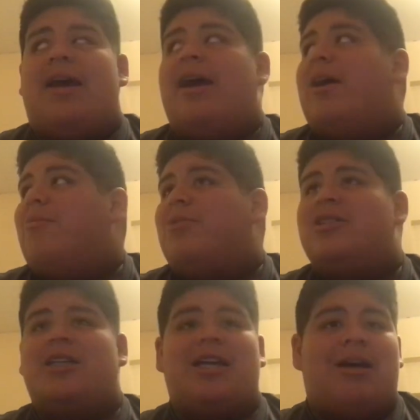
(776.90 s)
And
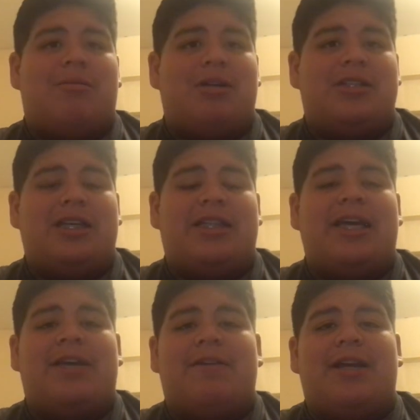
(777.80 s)
once again, I want to say
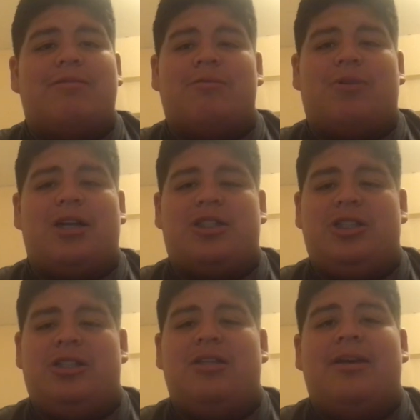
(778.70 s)
thank you guys for
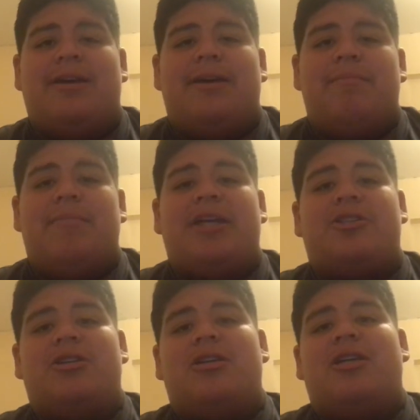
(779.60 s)
watching.
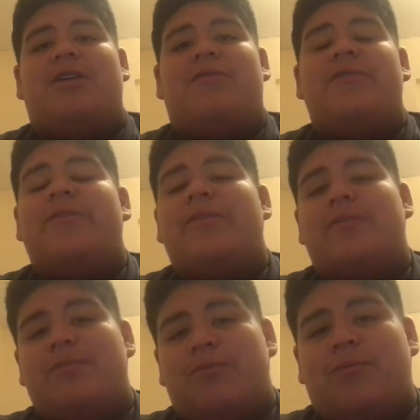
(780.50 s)
Make sure if you
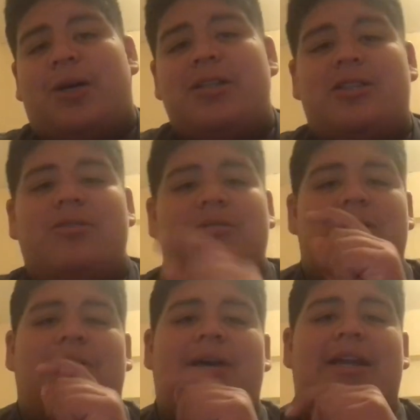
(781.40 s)
want to,
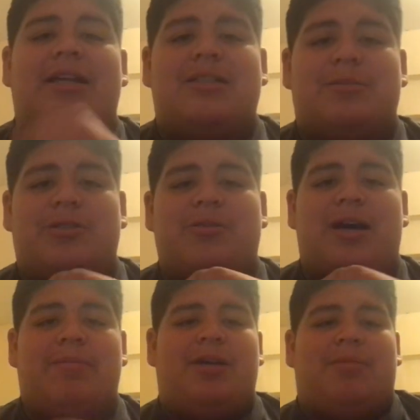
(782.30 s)
go ahead and
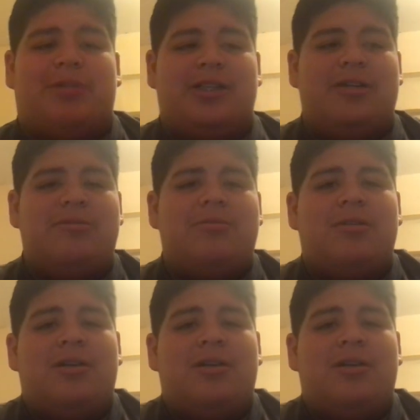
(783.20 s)
subscribe down below.